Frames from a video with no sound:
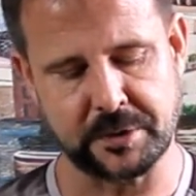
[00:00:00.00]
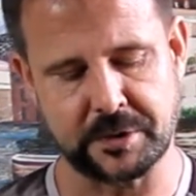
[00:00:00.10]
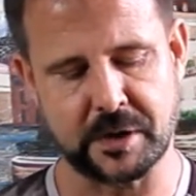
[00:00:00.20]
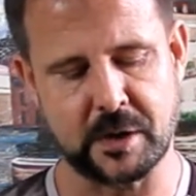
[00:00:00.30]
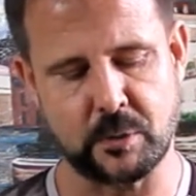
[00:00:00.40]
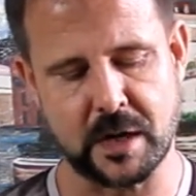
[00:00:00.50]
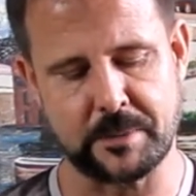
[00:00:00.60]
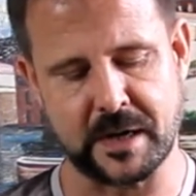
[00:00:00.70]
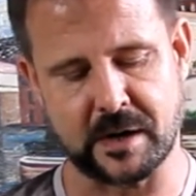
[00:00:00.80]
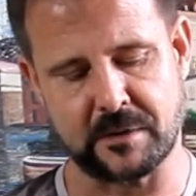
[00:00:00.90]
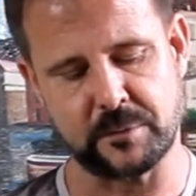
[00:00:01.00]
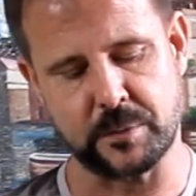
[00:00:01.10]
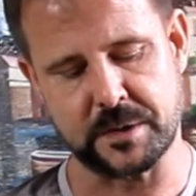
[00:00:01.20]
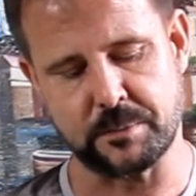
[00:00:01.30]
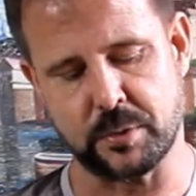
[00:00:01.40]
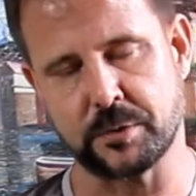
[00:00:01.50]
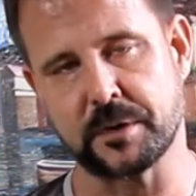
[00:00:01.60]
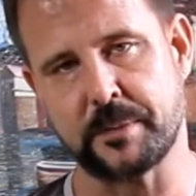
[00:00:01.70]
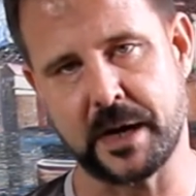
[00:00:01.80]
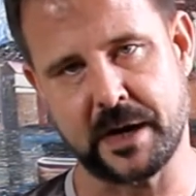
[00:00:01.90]
you're going to want to be careful when you pull the
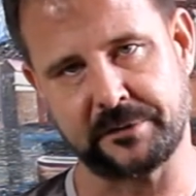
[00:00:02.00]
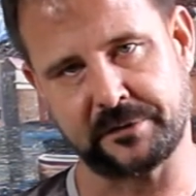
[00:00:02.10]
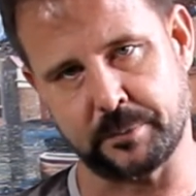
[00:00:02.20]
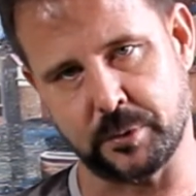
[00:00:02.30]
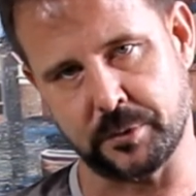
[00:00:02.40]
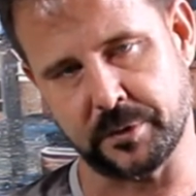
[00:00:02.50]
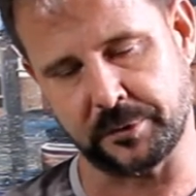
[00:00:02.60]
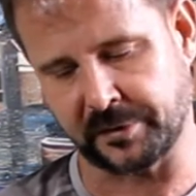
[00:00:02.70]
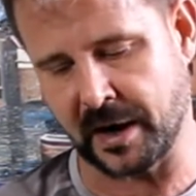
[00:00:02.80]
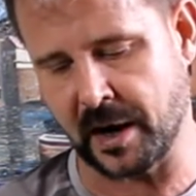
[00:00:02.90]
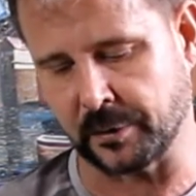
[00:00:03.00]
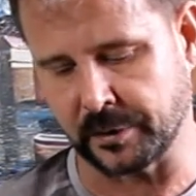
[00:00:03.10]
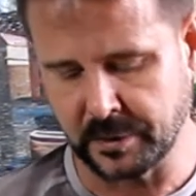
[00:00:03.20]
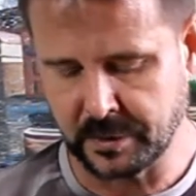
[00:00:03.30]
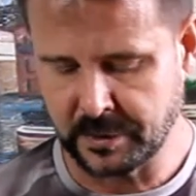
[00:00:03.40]
bands to pull those out.